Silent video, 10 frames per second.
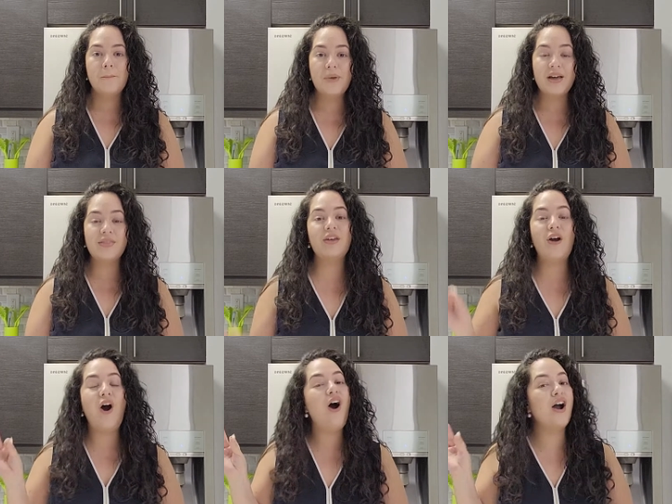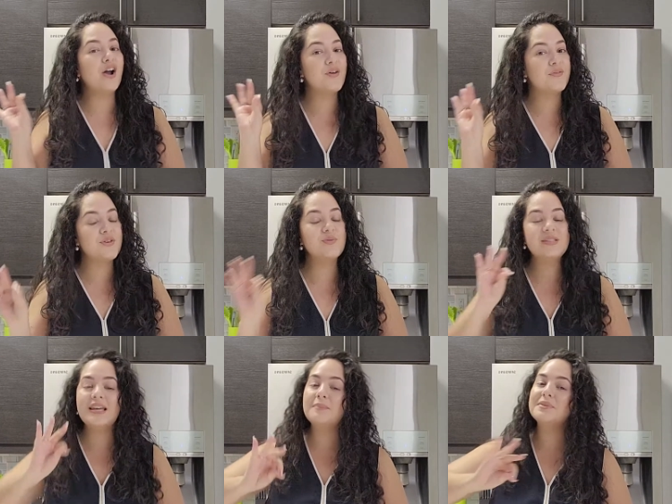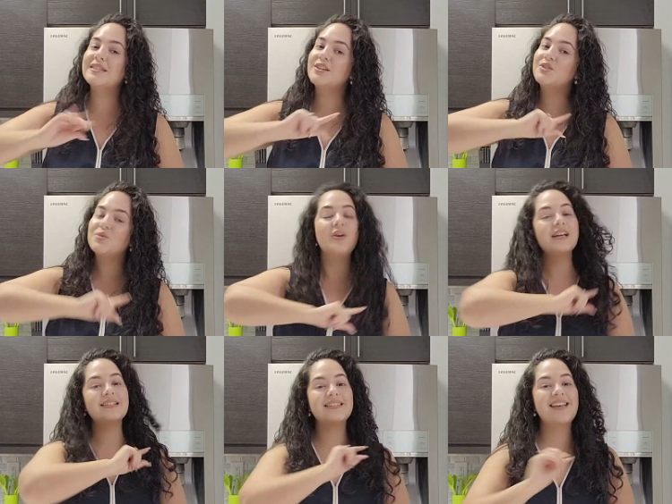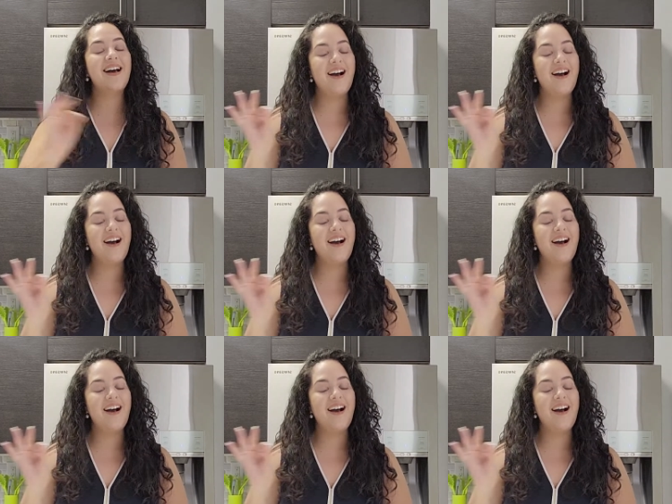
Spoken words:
but there are a few tips and tricks